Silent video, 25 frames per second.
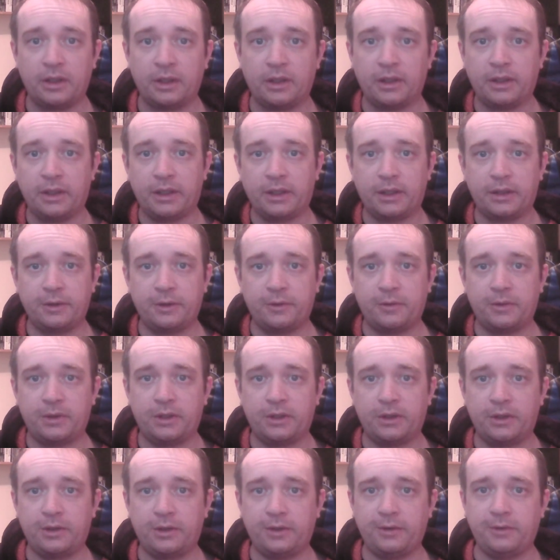Hello,
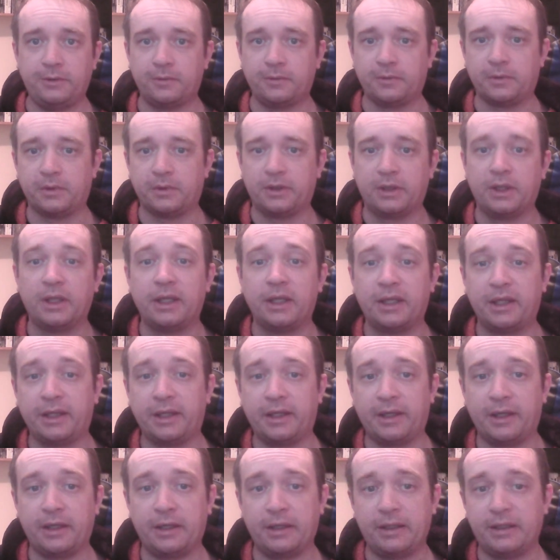hello.
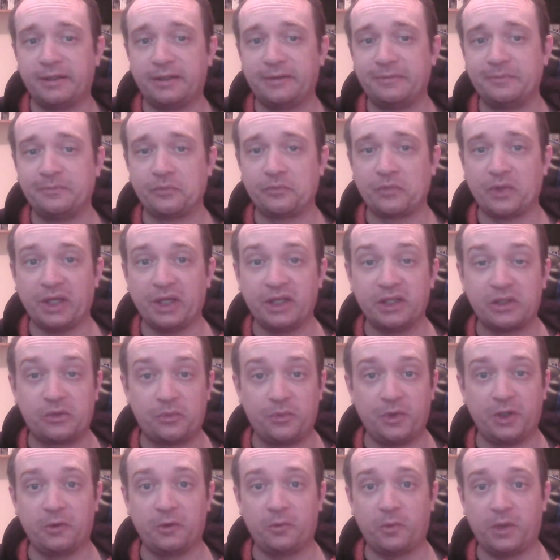It's
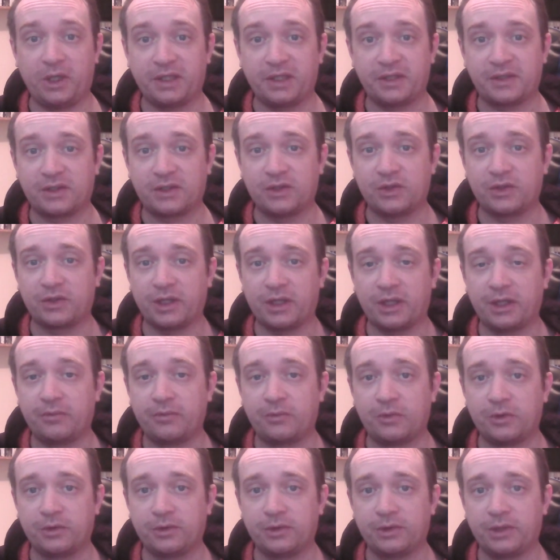been a while since I've
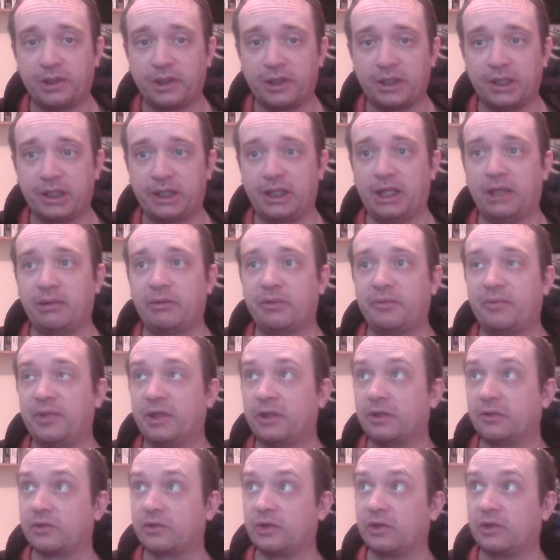done a gaming
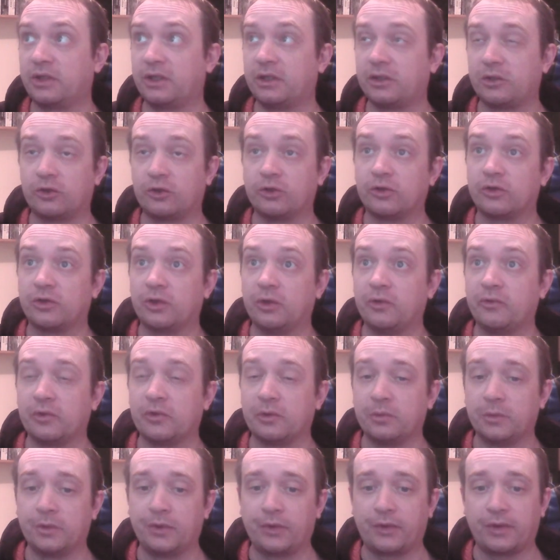pickups. I think it's just over a
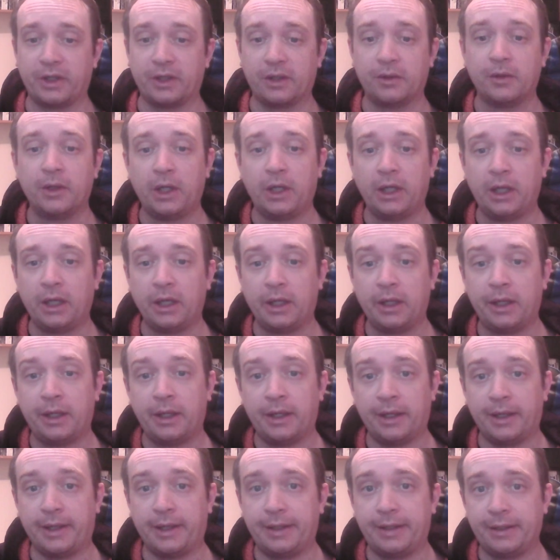month now.
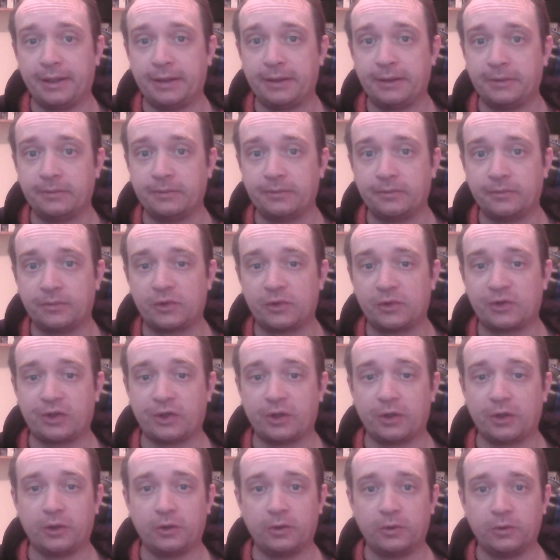
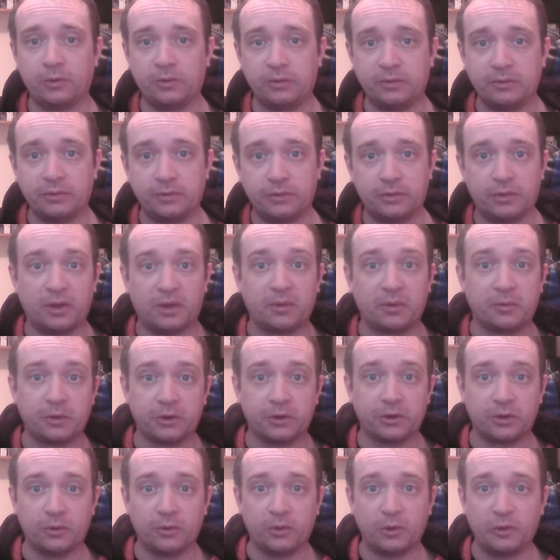So I'm gonna
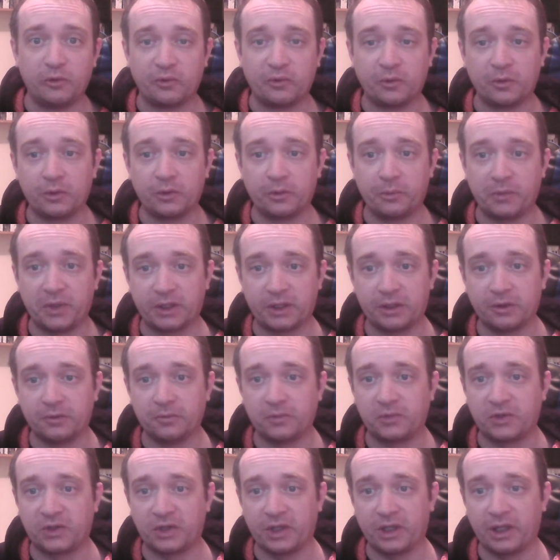go over all the
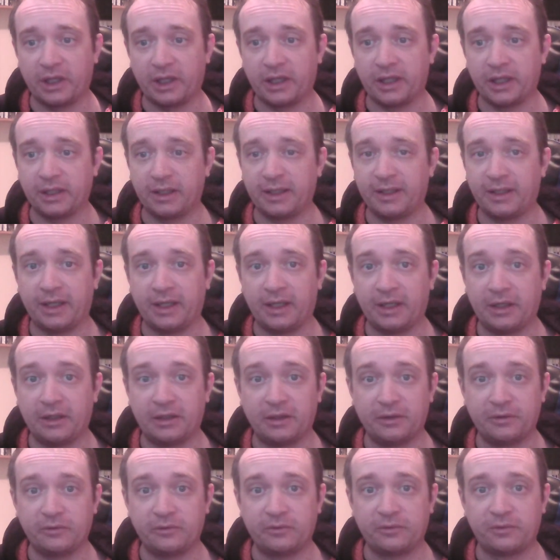pickups that I
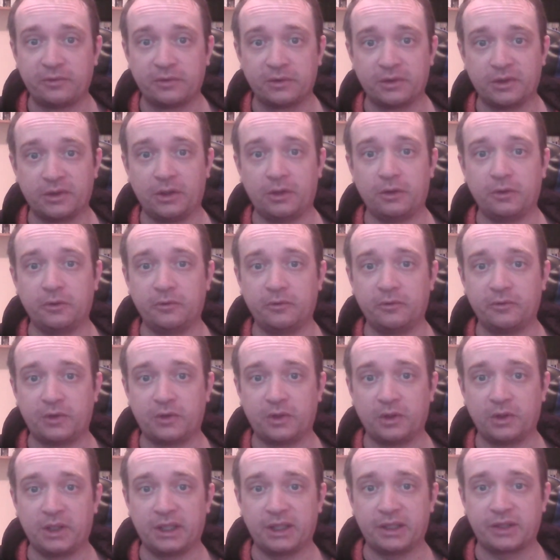have got over the
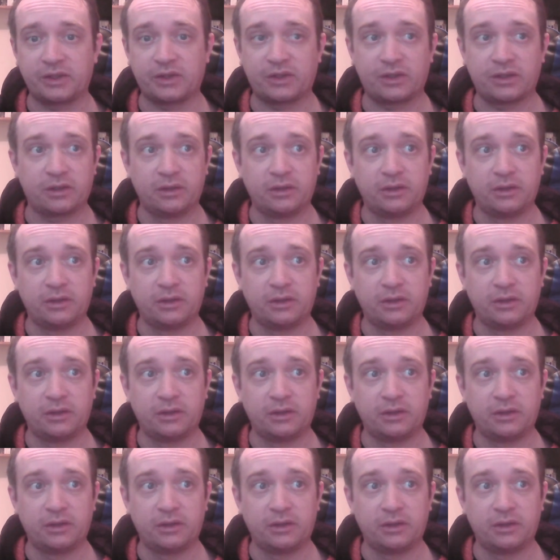last,